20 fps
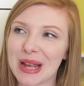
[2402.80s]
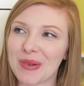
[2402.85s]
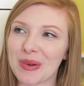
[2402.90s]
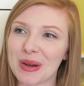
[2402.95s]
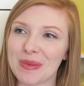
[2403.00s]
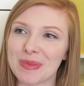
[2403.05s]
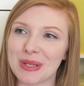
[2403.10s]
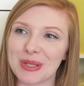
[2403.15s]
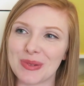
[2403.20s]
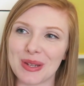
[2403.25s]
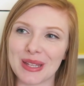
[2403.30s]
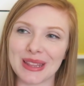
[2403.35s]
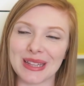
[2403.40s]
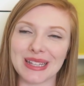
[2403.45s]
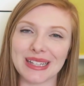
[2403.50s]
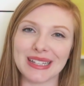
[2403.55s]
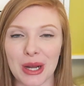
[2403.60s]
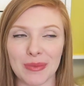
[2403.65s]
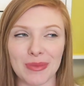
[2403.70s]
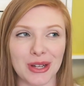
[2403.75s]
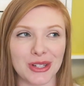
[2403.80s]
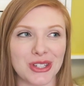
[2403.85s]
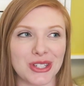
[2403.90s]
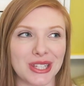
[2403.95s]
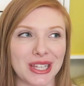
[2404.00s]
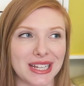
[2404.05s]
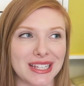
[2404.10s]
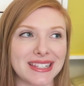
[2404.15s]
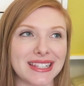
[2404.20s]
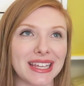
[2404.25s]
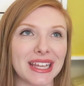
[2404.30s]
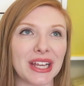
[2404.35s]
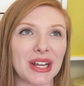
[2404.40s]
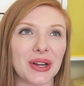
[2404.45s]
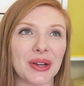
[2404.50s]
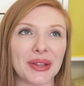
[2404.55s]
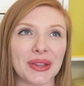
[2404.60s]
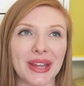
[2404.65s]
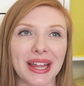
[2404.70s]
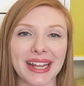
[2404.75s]
that were in between I'm not just gonna sit
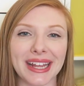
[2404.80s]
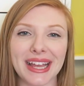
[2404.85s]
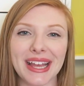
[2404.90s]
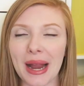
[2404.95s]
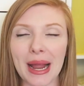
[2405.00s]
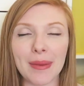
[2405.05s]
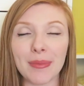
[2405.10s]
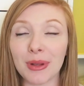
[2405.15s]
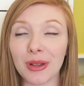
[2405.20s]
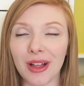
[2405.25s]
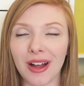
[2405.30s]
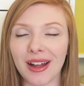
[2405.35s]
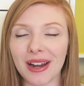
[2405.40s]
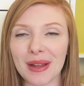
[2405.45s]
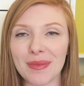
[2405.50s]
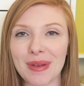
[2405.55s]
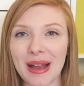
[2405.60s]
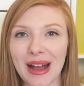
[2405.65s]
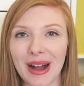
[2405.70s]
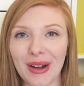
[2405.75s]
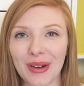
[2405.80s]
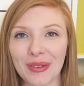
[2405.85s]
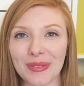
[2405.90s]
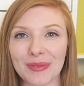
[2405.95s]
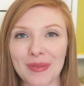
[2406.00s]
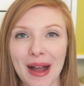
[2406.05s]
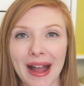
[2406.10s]
here and like ramble on about